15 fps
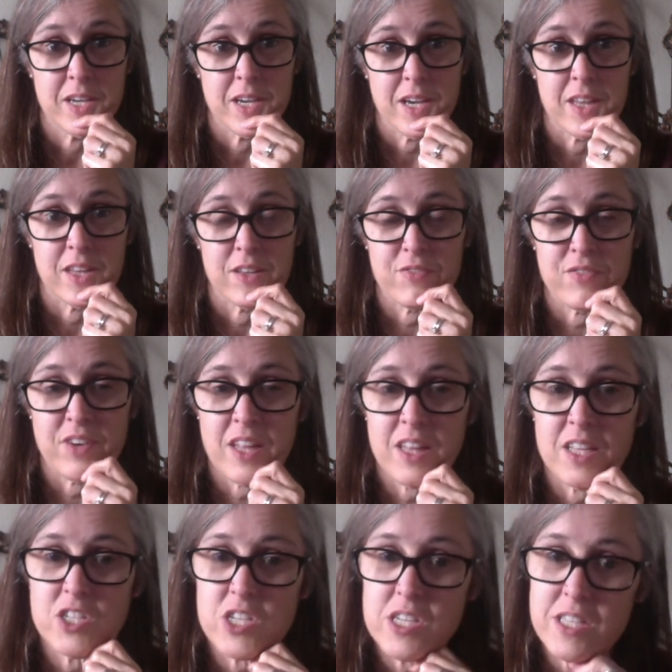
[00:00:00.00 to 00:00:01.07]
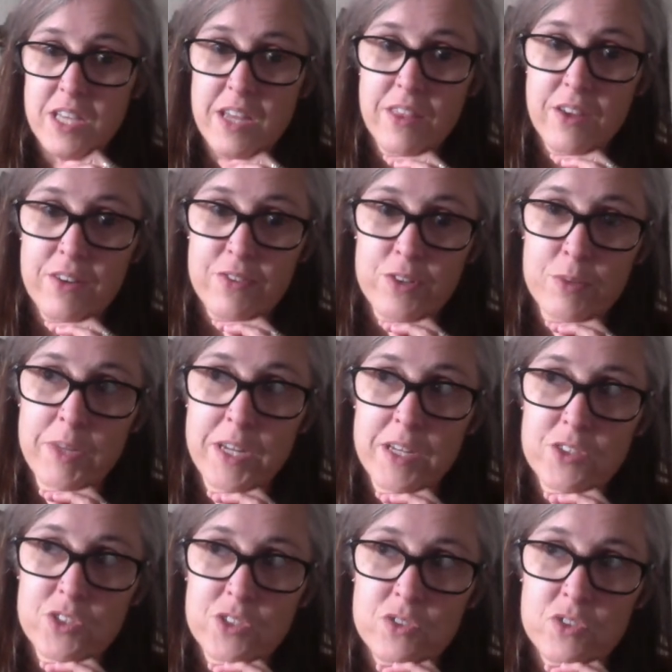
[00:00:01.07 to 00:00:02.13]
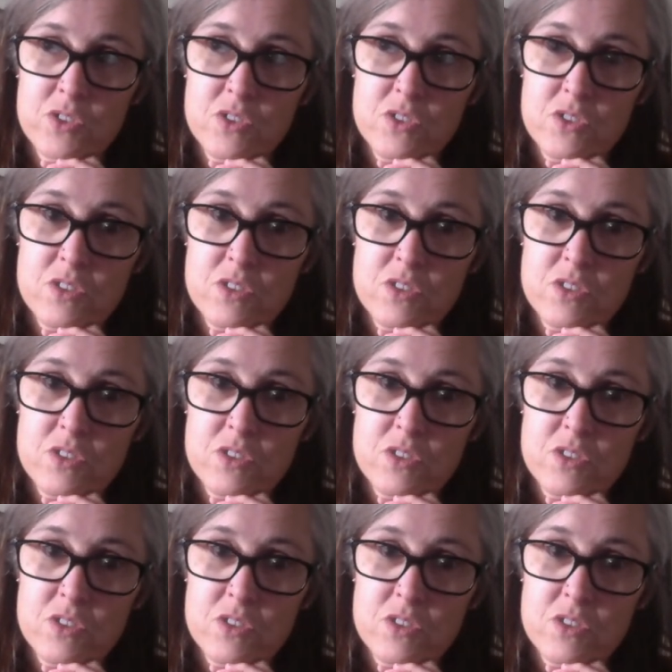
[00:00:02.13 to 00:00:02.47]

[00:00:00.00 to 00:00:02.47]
And then finally she sat there for a minute and she goes,